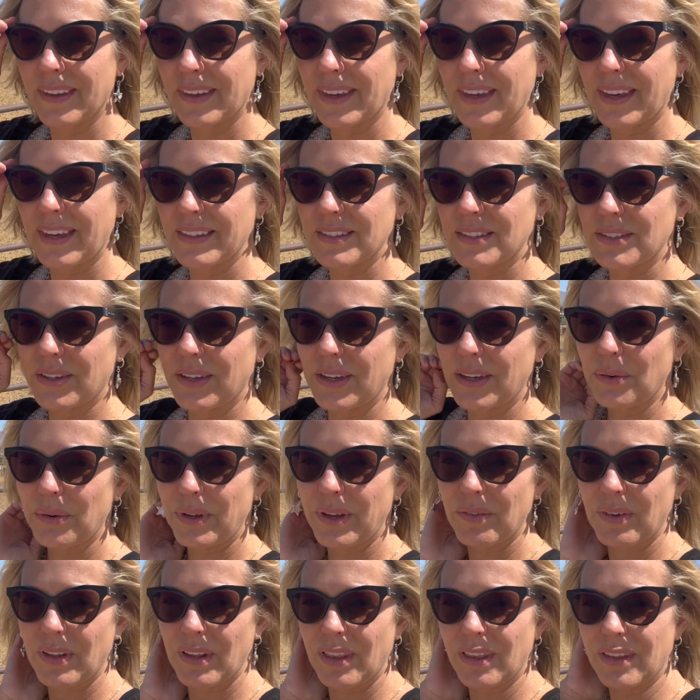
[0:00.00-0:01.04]
Okay, so here
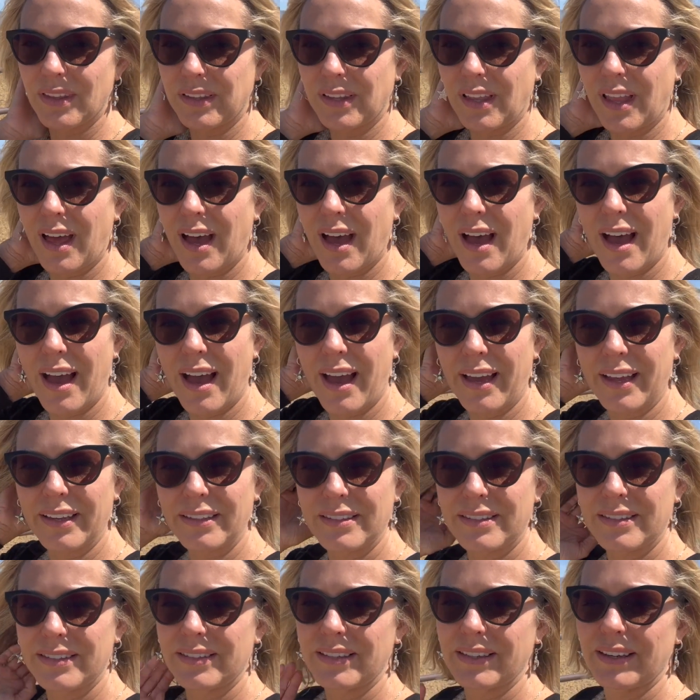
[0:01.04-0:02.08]
we have a lot
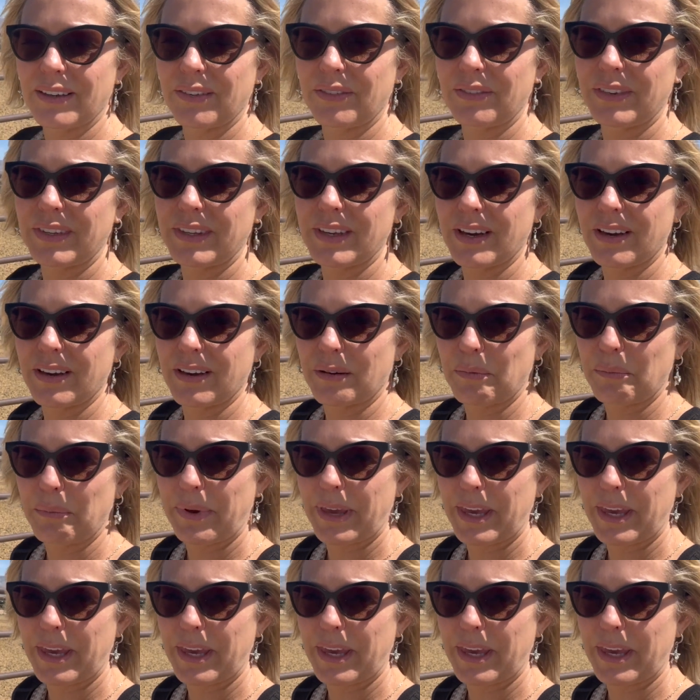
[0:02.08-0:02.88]
of young